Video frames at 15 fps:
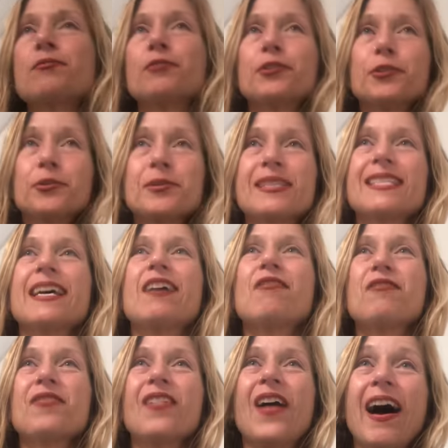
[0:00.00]
through
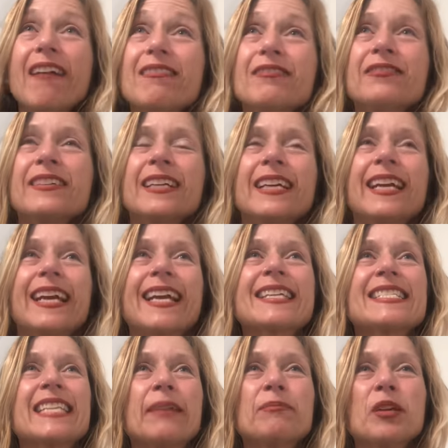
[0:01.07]
self-love
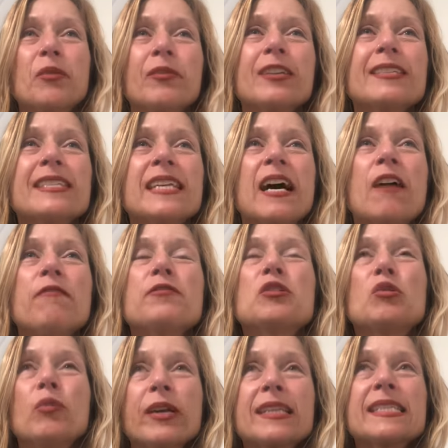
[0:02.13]
accepting oneself,
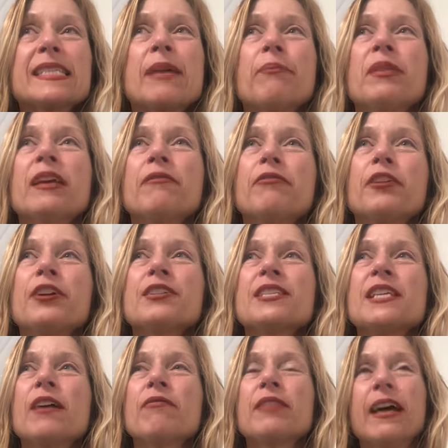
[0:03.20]
doing something for
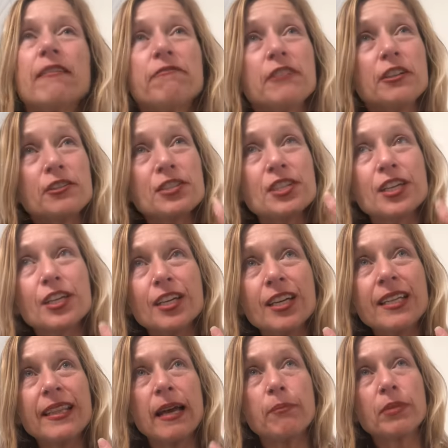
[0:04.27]
yourself that feels
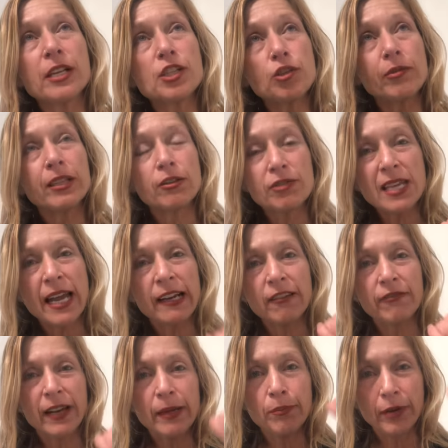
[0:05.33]
good, that brings you in those
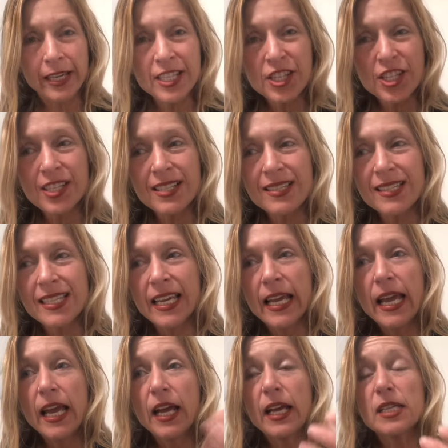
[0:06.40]
higher vibrations.
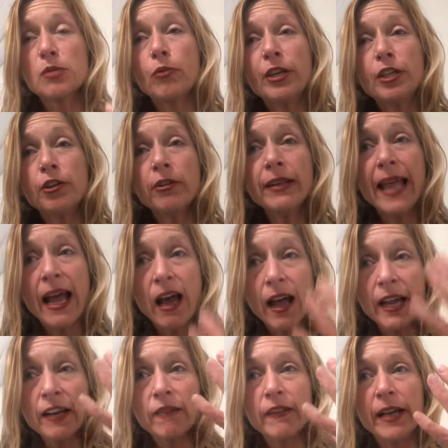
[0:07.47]
Because when you're in that
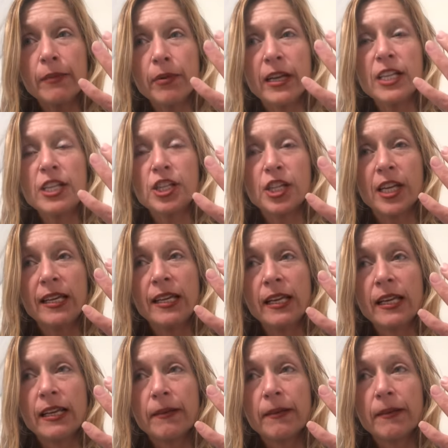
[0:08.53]
higher vibration